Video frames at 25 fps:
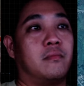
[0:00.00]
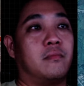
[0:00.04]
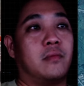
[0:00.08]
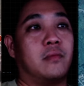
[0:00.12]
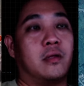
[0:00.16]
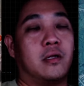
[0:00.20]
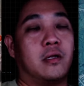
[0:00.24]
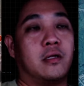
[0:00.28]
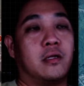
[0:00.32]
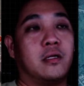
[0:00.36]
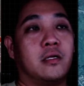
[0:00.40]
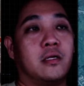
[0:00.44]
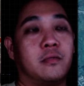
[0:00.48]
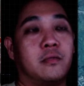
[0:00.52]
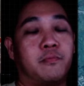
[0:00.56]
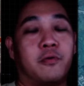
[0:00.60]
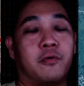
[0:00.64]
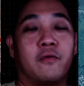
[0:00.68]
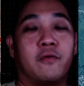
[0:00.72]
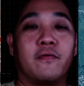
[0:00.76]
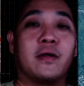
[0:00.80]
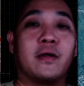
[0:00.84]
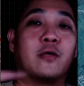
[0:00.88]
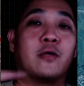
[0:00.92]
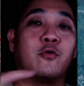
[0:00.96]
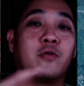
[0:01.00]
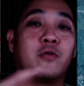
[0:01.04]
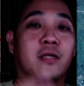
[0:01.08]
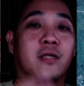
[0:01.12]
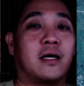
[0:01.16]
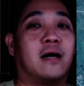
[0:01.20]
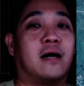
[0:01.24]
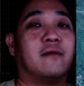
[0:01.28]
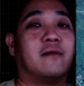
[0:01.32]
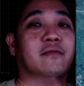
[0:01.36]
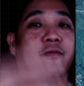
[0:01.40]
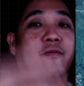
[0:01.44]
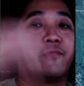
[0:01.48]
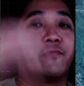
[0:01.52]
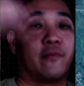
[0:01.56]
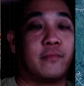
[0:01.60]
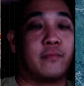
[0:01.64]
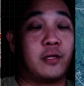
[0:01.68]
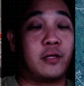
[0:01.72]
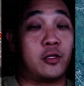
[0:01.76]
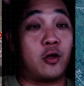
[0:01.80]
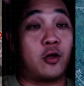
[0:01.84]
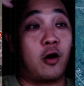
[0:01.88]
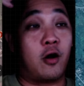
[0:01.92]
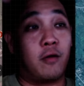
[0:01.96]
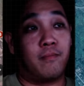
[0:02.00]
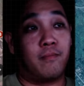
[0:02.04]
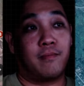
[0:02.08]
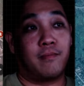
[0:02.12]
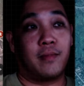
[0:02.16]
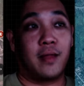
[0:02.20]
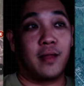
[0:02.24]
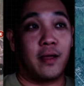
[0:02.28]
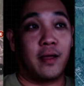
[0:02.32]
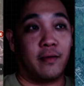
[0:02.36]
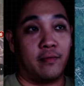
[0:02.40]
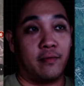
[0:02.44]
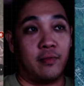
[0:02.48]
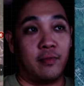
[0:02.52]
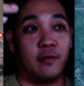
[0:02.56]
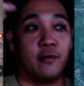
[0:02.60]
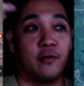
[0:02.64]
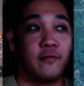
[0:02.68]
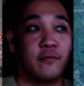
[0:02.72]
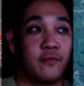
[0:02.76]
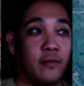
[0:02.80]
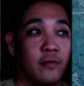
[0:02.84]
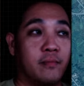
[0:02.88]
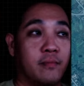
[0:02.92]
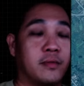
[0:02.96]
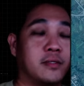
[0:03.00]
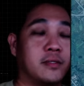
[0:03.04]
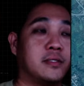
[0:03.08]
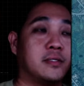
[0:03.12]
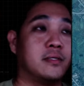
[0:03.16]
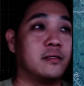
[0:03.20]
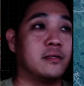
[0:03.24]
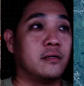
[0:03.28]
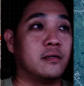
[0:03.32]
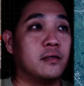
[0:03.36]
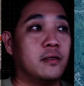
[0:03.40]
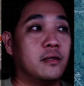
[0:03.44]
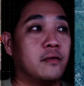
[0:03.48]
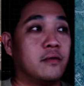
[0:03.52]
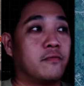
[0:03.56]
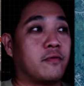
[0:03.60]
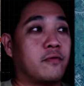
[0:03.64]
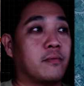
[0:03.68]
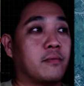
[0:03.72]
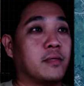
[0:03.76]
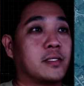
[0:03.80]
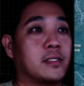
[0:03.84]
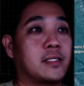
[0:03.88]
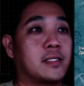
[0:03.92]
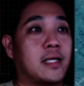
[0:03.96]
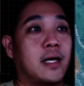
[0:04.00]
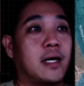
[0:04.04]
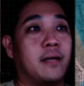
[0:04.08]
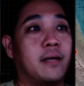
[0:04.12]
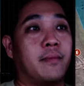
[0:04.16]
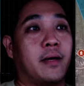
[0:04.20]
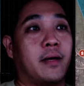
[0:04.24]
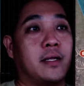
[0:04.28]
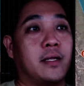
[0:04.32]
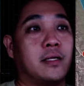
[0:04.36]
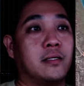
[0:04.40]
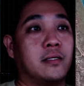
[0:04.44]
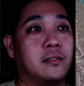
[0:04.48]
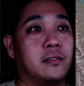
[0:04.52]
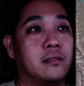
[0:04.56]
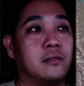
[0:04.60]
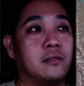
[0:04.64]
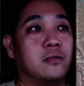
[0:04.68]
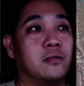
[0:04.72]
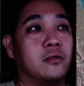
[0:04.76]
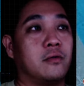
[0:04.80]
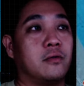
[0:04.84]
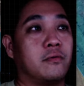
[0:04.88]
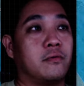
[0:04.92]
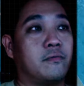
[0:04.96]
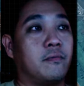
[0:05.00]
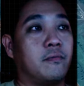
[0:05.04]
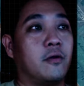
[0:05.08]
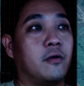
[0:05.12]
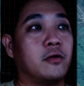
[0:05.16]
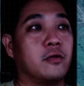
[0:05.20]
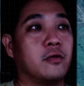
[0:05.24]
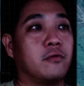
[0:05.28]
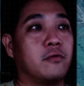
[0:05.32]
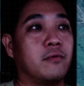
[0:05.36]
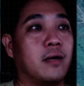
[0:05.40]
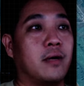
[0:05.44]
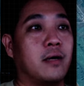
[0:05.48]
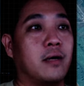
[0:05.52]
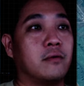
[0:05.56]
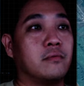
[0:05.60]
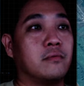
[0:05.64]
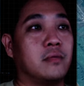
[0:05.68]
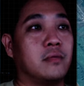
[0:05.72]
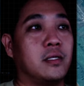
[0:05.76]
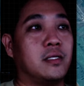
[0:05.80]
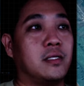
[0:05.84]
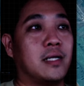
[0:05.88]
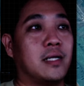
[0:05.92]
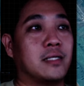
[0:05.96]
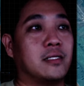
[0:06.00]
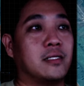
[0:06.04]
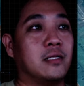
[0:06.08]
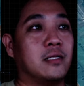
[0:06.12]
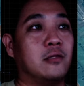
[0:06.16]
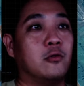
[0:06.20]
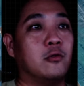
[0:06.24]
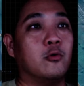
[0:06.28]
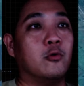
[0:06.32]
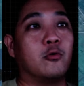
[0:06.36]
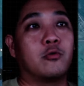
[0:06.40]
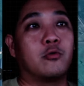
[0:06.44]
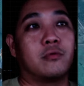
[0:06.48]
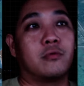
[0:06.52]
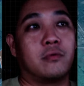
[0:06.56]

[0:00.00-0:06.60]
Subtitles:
it provide good cover from the top, like from the sky, but it's no on the ground. It doesn't look